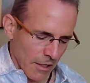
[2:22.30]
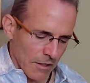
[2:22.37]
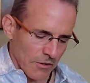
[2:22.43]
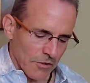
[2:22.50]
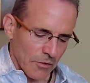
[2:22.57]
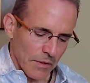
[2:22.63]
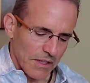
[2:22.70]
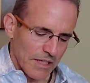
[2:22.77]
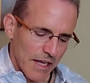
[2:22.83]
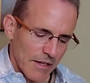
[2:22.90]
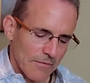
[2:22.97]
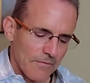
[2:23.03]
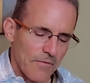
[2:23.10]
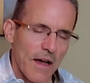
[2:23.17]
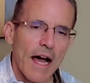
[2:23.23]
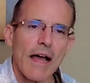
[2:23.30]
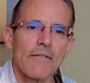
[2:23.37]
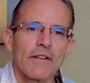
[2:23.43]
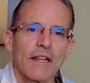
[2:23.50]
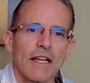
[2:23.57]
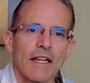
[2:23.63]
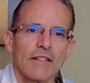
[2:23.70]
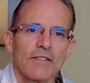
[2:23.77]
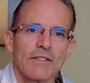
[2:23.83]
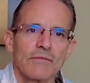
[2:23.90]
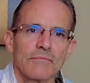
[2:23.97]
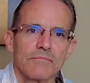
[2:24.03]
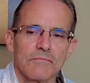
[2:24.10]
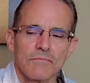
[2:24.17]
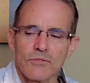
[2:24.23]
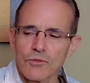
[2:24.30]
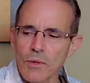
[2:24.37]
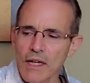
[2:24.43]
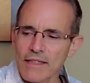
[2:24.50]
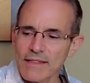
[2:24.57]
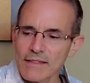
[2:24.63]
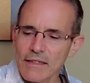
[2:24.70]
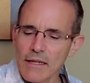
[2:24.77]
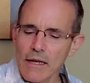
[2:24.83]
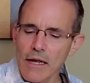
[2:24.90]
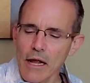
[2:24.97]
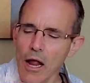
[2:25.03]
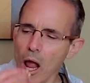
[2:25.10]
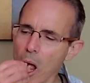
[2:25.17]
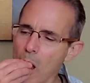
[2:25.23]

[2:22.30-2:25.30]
So we take 5 of these twice a day.